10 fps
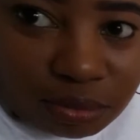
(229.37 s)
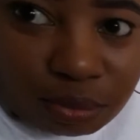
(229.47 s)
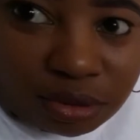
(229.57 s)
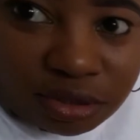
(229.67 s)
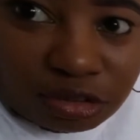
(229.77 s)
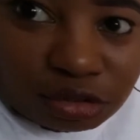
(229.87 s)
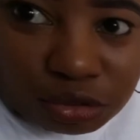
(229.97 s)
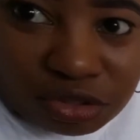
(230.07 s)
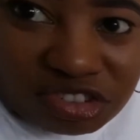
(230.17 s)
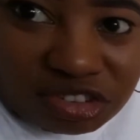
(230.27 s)
the place. You
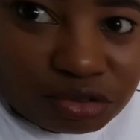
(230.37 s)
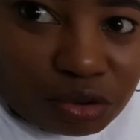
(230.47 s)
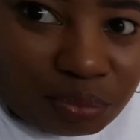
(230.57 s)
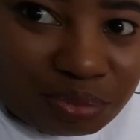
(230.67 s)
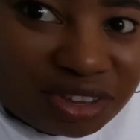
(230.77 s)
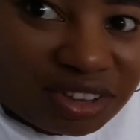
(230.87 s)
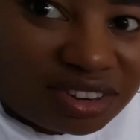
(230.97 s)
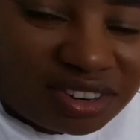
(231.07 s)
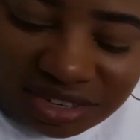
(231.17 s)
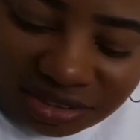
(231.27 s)
just go picking
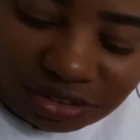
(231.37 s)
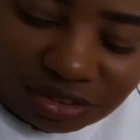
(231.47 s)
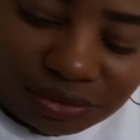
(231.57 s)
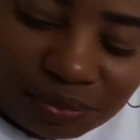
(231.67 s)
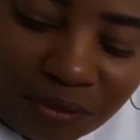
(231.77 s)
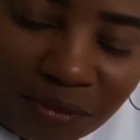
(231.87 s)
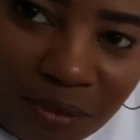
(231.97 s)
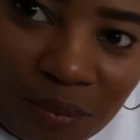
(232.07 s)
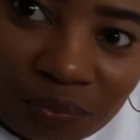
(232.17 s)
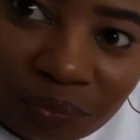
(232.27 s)
and eating.
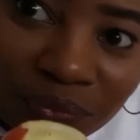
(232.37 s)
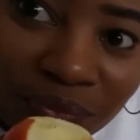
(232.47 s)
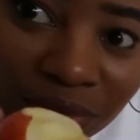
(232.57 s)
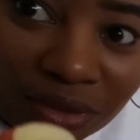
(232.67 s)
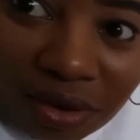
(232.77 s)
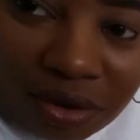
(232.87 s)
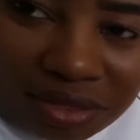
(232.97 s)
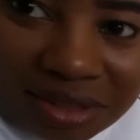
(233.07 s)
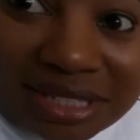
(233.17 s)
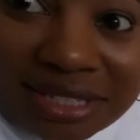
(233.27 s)
Oh,
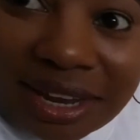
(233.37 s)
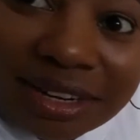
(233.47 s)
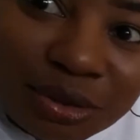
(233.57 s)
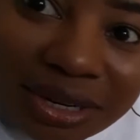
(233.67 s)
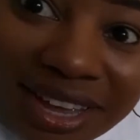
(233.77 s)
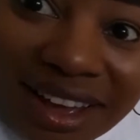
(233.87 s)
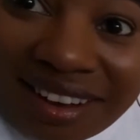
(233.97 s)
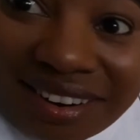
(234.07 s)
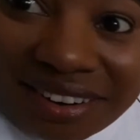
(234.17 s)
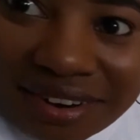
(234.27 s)
there's actually a
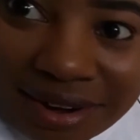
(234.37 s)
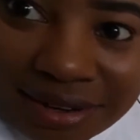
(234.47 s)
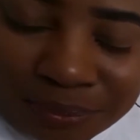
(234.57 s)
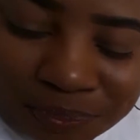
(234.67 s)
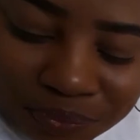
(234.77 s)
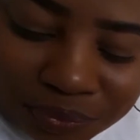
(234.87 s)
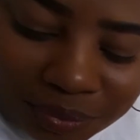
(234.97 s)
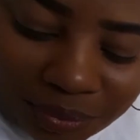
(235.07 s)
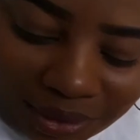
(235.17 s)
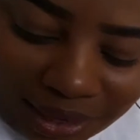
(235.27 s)
garden
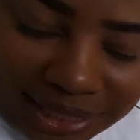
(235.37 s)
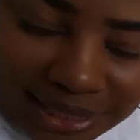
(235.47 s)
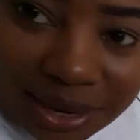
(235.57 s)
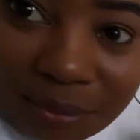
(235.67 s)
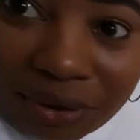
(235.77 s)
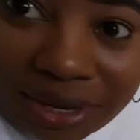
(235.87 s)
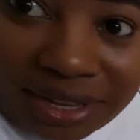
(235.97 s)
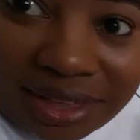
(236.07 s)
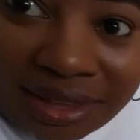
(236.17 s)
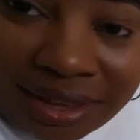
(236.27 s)
somewhere
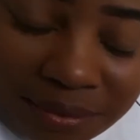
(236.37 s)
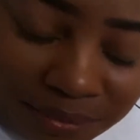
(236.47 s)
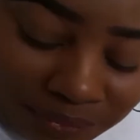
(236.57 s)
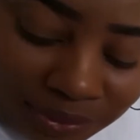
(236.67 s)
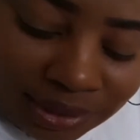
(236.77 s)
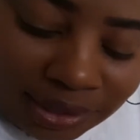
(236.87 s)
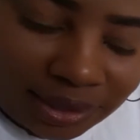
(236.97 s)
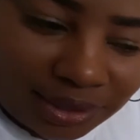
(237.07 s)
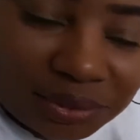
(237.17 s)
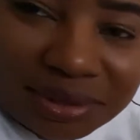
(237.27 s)
near here.
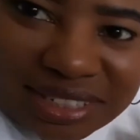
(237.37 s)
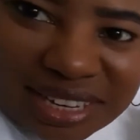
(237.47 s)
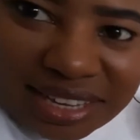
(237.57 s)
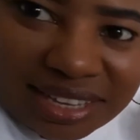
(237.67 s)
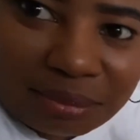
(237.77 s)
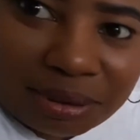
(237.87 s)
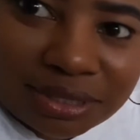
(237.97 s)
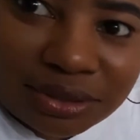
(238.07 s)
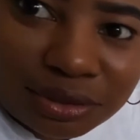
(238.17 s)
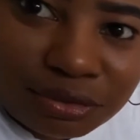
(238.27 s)
Not near here,
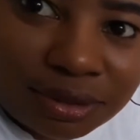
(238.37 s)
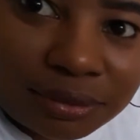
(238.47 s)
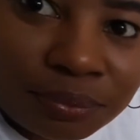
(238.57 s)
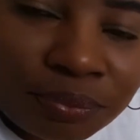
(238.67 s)
but not far.